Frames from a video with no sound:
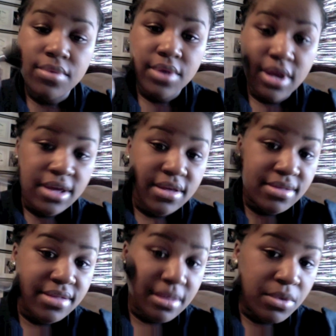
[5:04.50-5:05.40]
a
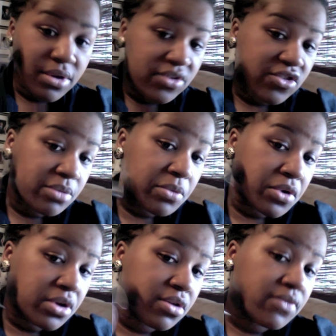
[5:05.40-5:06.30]
somewhat of a shimmer
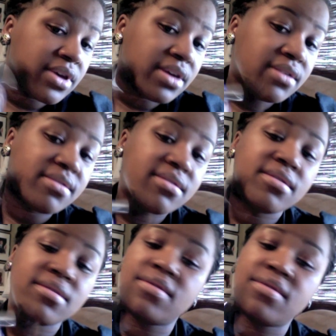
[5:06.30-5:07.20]
on your face,
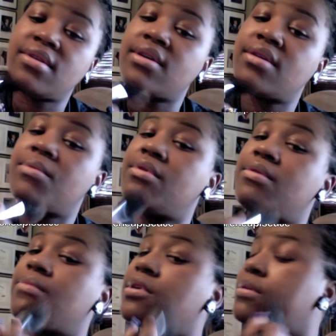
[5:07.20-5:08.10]
then I
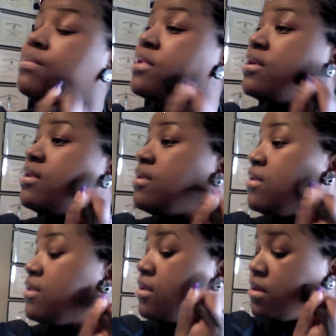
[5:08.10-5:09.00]
wouldn't recommend
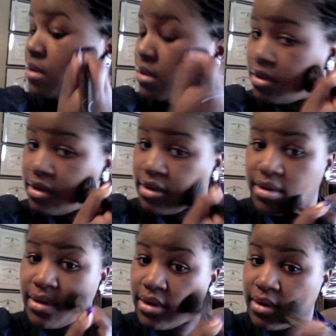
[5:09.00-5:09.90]

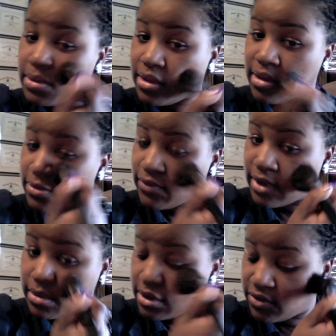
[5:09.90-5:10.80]
this
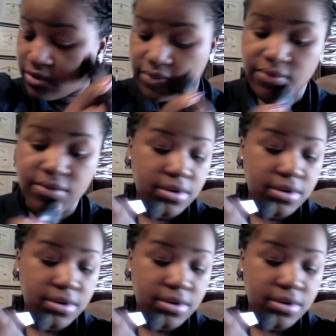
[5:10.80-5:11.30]
foundation for